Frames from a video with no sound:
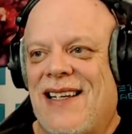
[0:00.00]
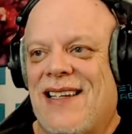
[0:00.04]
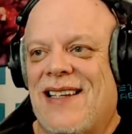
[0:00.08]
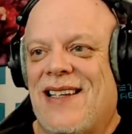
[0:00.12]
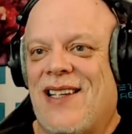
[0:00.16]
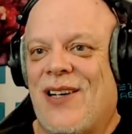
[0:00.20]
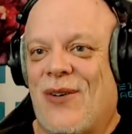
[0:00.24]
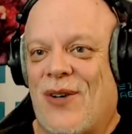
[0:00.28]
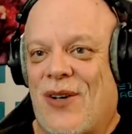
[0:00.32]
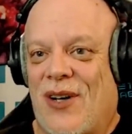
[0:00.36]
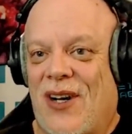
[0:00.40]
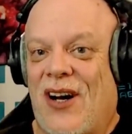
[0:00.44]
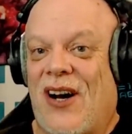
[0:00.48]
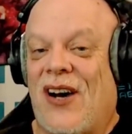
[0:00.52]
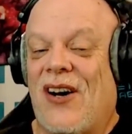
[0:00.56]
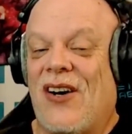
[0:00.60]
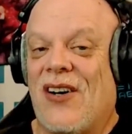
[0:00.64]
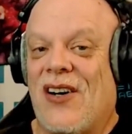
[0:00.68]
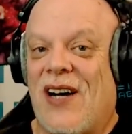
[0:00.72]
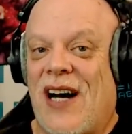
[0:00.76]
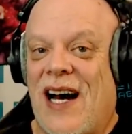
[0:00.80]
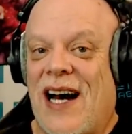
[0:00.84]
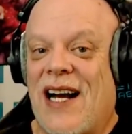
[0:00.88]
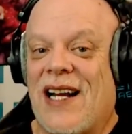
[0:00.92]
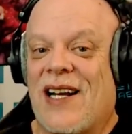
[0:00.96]
There were a
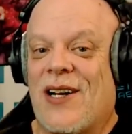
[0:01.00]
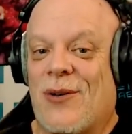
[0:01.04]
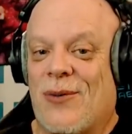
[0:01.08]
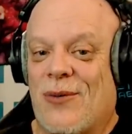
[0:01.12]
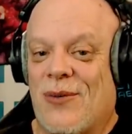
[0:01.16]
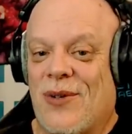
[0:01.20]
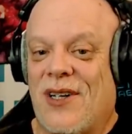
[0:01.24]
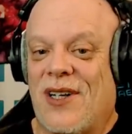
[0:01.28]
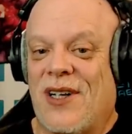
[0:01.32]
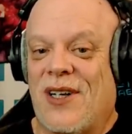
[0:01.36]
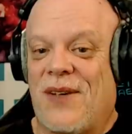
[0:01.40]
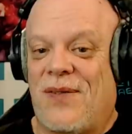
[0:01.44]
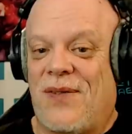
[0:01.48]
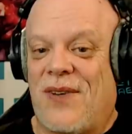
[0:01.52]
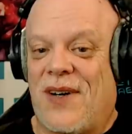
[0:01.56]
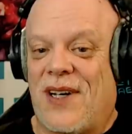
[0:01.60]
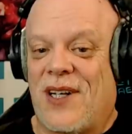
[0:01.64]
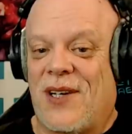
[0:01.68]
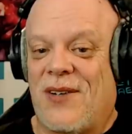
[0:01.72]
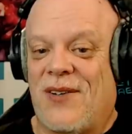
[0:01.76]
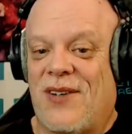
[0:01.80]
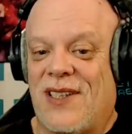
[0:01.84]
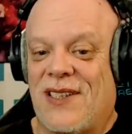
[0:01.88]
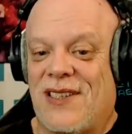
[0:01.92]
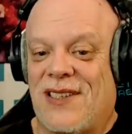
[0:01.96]
lot of really
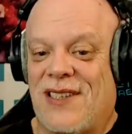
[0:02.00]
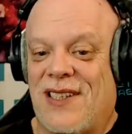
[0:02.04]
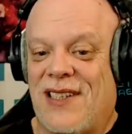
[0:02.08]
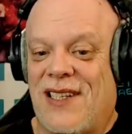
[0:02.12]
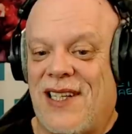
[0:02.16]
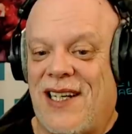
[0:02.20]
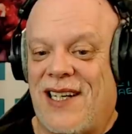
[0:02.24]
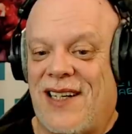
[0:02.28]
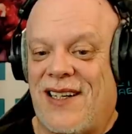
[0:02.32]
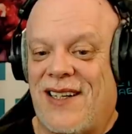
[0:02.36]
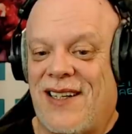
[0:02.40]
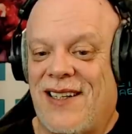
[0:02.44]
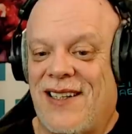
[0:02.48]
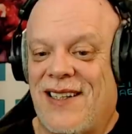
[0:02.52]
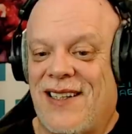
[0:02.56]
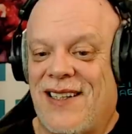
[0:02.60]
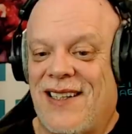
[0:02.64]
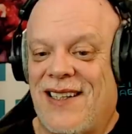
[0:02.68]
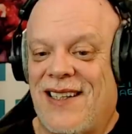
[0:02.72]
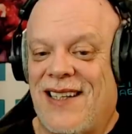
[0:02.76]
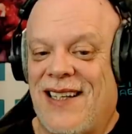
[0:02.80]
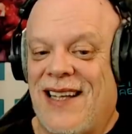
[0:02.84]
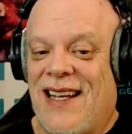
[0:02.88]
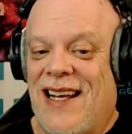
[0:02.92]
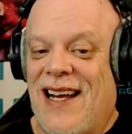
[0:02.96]
funny ones in there.
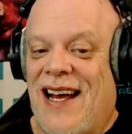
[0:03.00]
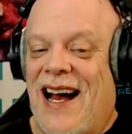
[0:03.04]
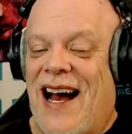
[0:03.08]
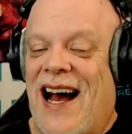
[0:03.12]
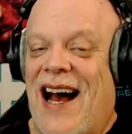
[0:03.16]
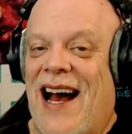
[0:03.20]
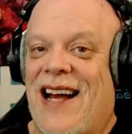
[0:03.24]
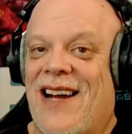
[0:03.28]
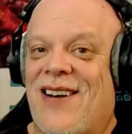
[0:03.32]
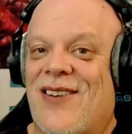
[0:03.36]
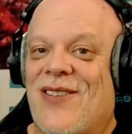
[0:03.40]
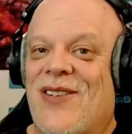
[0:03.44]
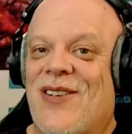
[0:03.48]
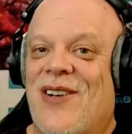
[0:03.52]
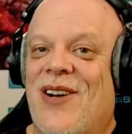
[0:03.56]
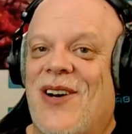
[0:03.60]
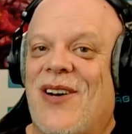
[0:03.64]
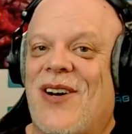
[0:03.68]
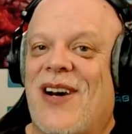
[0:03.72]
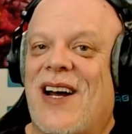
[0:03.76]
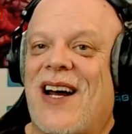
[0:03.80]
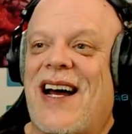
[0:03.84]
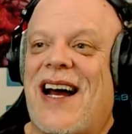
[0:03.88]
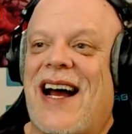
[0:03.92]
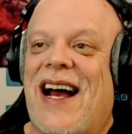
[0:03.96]
I don't
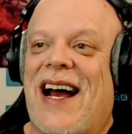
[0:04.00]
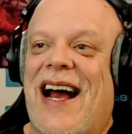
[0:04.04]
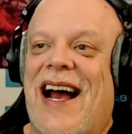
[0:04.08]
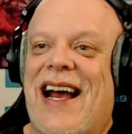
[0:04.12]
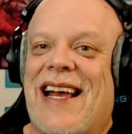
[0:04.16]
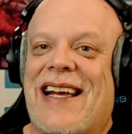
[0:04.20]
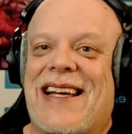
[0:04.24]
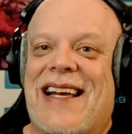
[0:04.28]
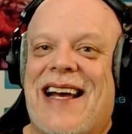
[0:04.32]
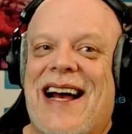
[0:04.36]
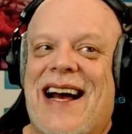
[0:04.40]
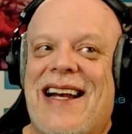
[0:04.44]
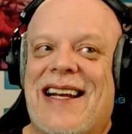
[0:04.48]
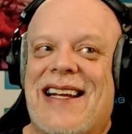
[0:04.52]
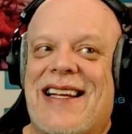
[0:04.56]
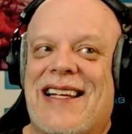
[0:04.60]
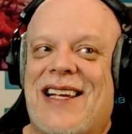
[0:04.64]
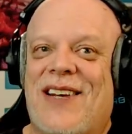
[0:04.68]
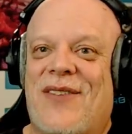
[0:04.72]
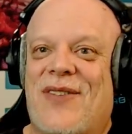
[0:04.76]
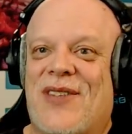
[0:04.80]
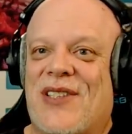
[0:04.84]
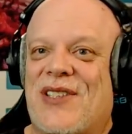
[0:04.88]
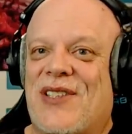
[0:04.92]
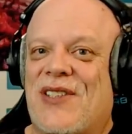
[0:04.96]
know. I, I got to
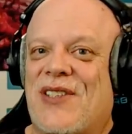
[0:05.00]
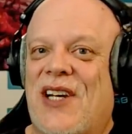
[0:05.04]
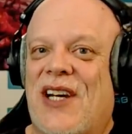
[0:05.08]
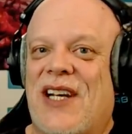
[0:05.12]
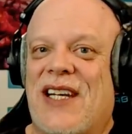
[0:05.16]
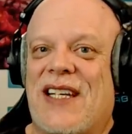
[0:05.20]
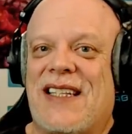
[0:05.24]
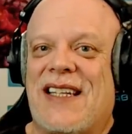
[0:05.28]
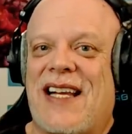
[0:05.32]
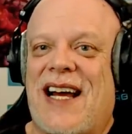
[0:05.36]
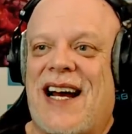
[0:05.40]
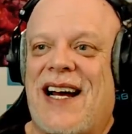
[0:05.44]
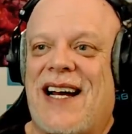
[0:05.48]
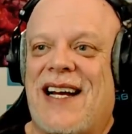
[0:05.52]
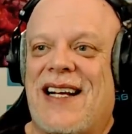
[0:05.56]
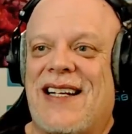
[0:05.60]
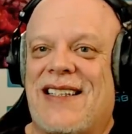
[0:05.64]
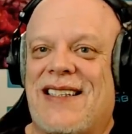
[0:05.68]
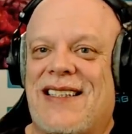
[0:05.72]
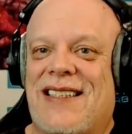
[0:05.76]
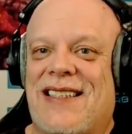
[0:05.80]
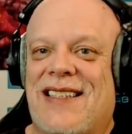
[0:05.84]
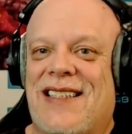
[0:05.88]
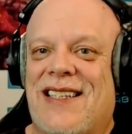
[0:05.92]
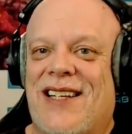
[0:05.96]
give a slight
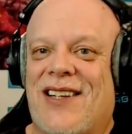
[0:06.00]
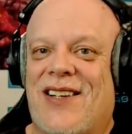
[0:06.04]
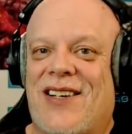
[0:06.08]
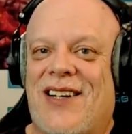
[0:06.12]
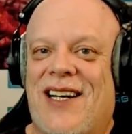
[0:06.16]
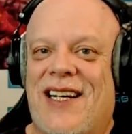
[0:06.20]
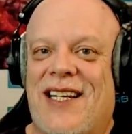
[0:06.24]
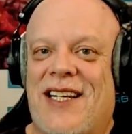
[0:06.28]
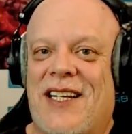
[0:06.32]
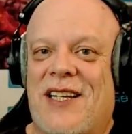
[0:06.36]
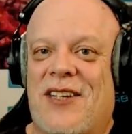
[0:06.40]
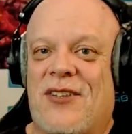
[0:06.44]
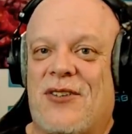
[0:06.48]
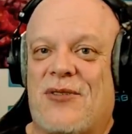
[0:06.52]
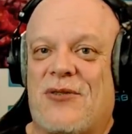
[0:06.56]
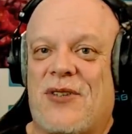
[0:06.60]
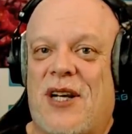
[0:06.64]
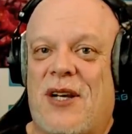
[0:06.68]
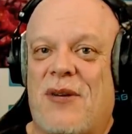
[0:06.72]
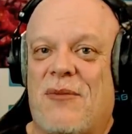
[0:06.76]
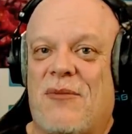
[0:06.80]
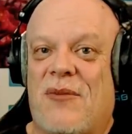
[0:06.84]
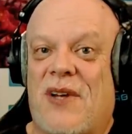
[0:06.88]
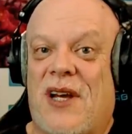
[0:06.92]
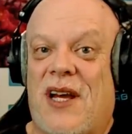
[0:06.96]
nod to the Lady and the
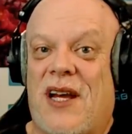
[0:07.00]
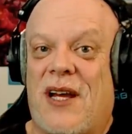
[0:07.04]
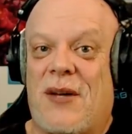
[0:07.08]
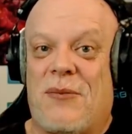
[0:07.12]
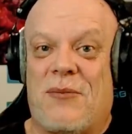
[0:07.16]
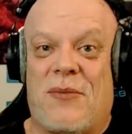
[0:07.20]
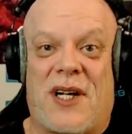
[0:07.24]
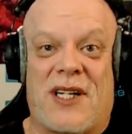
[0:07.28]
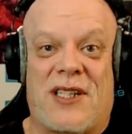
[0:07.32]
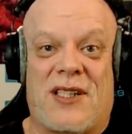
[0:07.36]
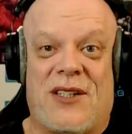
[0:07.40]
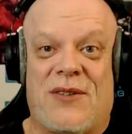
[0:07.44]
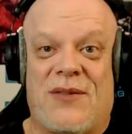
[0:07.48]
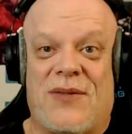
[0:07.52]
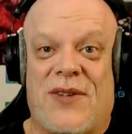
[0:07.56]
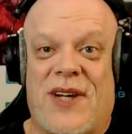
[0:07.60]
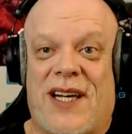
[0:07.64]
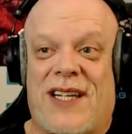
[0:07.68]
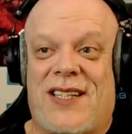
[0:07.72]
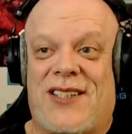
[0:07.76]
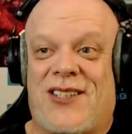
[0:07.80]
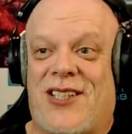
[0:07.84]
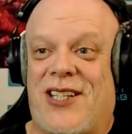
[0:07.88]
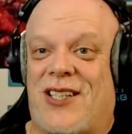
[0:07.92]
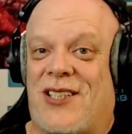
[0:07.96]
Tramp and Michael
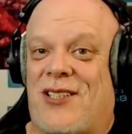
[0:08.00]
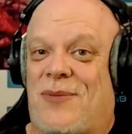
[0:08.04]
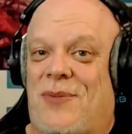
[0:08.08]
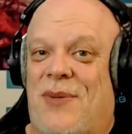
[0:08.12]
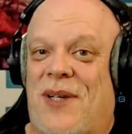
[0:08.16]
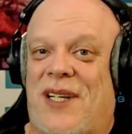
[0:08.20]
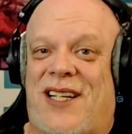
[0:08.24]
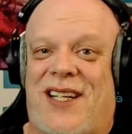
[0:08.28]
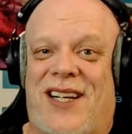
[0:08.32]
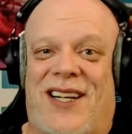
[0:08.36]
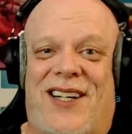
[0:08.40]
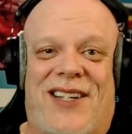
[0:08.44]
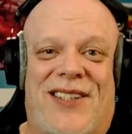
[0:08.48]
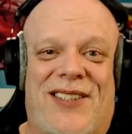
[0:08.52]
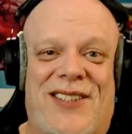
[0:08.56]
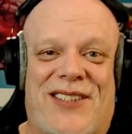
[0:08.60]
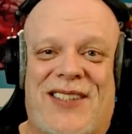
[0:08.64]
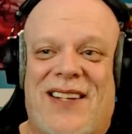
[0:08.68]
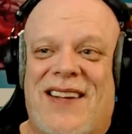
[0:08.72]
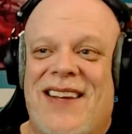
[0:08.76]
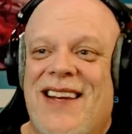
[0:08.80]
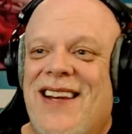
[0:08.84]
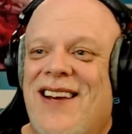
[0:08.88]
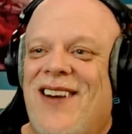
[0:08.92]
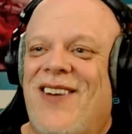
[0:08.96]
Vick, just because
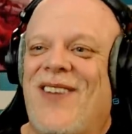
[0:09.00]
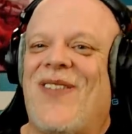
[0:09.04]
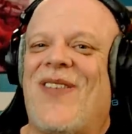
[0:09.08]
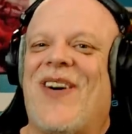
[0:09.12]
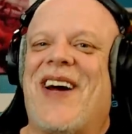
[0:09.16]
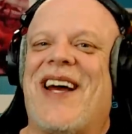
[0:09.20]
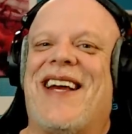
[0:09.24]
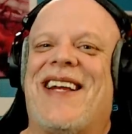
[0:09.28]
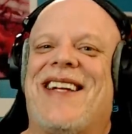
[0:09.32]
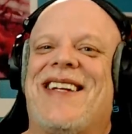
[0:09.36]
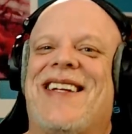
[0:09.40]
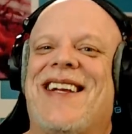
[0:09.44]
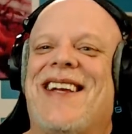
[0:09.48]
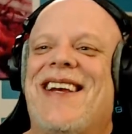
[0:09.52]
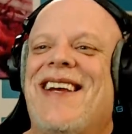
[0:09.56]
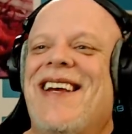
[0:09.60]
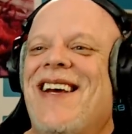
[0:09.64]
when